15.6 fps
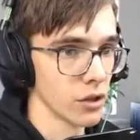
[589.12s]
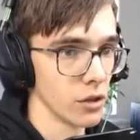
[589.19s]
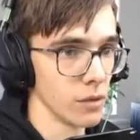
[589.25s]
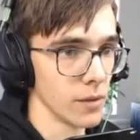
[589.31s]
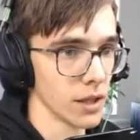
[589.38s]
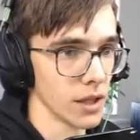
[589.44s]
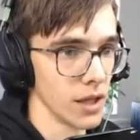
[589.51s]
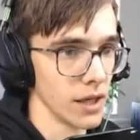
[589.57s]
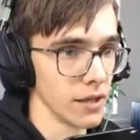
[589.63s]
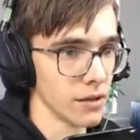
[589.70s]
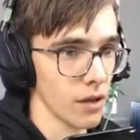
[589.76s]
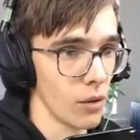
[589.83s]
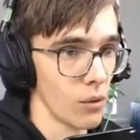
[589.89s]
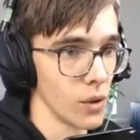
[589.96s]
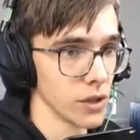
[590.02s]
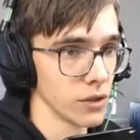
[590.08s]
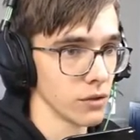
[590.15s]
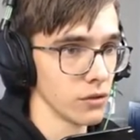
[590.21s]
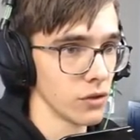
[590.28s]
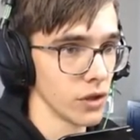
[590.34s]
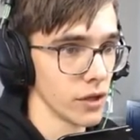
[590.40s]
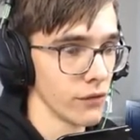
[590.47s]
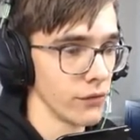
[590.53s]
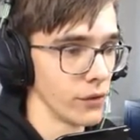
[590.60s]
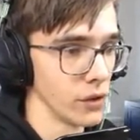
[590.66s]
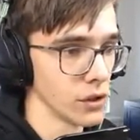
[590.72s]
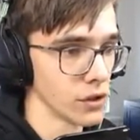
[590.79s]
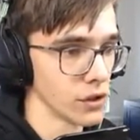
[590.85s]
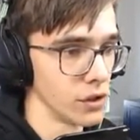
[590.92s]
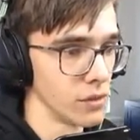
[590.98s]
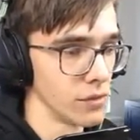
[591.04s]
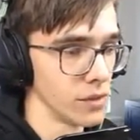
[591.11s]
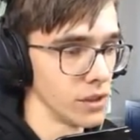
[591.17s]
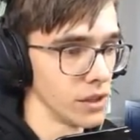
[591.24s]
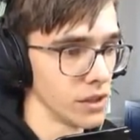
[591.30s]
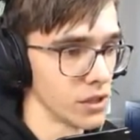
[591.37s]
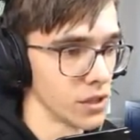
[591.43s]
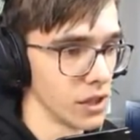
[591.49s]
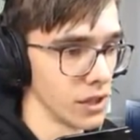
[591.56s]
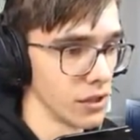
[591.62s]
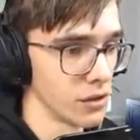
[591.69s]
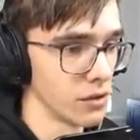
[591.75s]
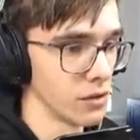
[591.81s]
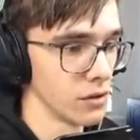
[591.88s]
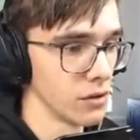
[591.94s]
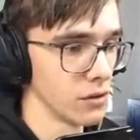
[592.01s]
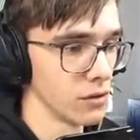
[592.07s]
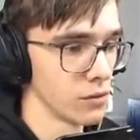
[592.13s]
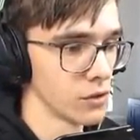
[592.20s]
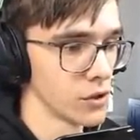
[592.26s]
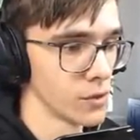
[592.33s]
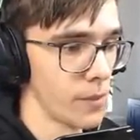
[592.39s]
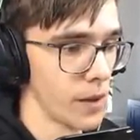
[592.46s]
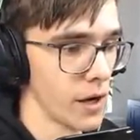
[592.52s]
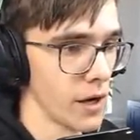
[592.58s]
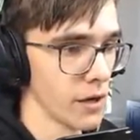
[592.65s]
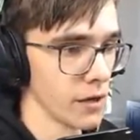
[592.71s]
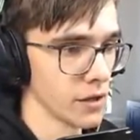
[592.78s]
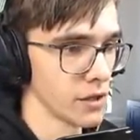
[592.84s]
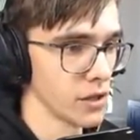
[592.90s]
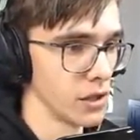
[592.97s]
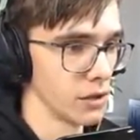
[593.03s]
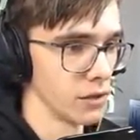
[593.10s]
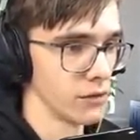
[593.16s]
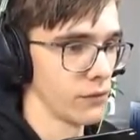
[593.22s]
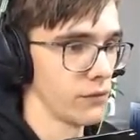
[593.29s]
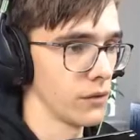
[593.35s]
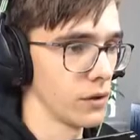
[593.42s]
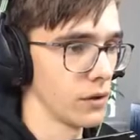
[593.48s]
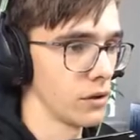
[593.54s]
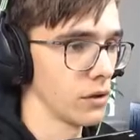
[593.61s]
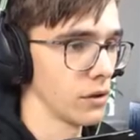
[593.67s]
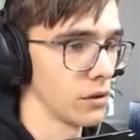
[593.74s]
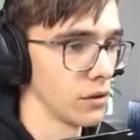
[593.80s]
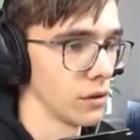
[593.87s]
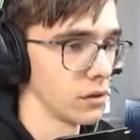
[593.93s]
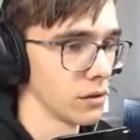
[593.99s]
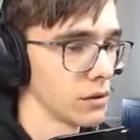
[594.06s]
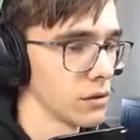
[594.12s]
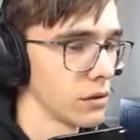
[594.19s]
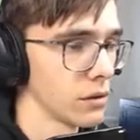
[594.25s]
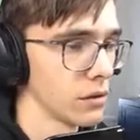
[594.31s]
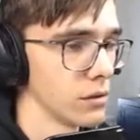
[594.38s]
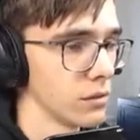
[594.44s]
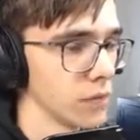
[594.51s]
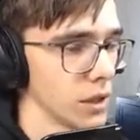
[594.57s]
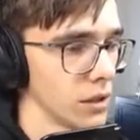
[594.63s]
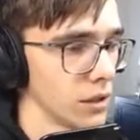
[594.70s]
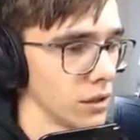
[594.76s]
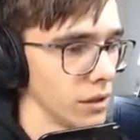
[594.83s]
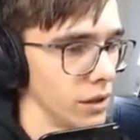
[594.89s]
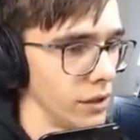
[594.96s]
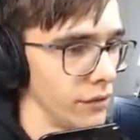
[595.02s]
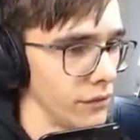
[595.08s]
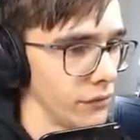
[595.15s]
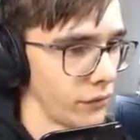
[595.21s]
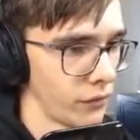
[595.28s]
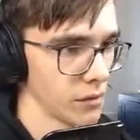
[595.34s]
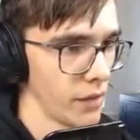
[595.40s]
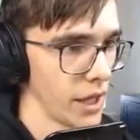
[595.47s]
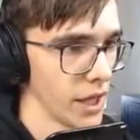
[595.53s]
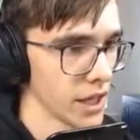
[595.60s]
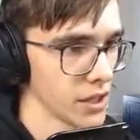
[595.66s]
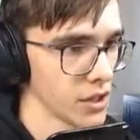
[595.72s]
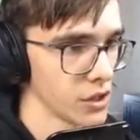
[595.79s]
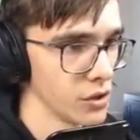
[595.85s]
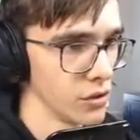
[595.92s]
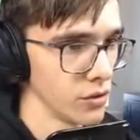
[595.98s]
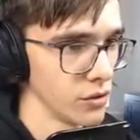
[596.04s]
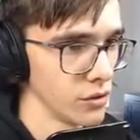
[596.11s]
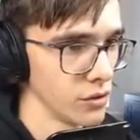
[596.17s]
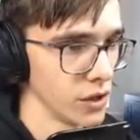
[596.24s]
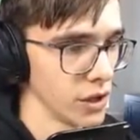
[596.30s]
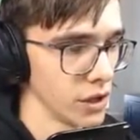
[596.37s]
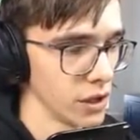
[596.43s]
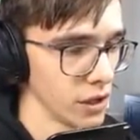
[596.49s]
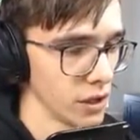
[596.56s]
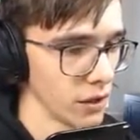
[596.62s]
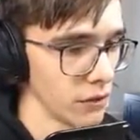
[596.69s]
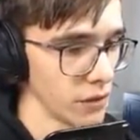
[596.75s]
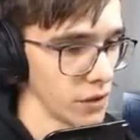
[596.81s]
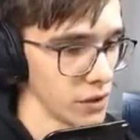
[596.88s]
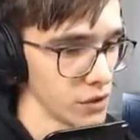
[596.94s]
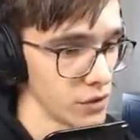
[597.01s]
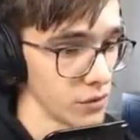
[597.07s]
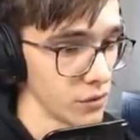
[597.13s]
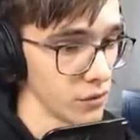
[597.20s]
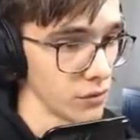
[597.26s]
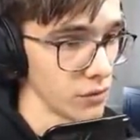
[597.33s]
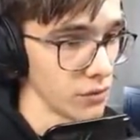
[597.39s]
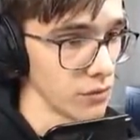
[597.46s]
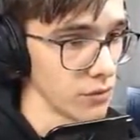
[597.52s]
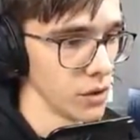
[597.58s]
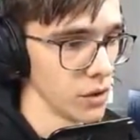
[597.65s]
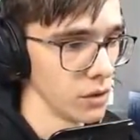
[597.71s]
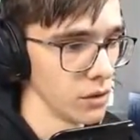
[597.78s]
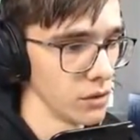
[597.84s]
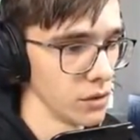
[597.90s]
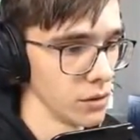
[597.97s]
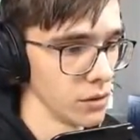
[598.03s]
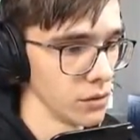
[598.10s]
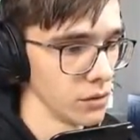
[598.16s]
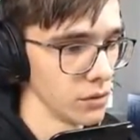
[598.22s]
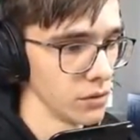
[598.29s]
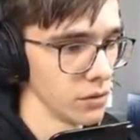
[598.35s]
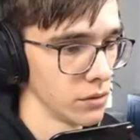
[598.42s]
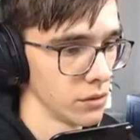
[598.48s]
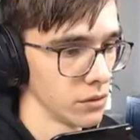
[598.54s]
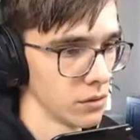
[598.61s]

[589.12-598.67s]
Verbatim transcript: coming like one, two, three, four zombies and two spiders and oh, my life. My axe is going to die like really soon. Oh, I no. have found